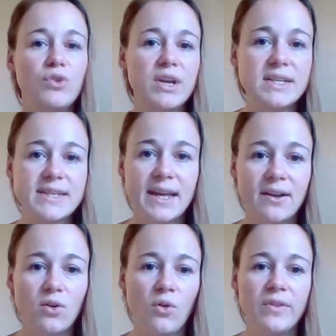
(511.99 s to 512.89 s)

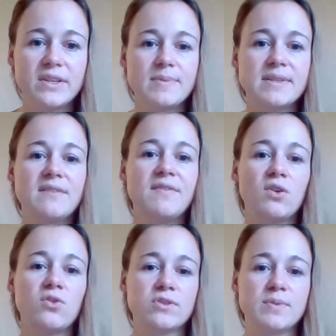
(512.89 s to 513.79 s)
reading on the
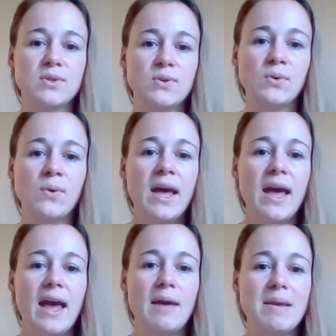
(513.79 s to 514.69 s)
specific hospital
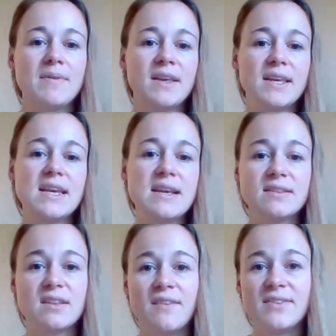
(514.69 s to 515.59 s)
and maybe the
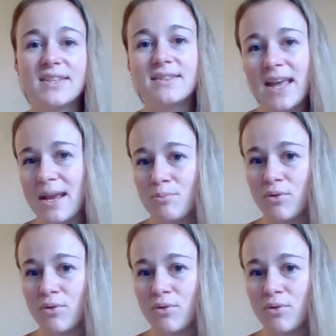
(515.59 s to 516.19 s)
key services they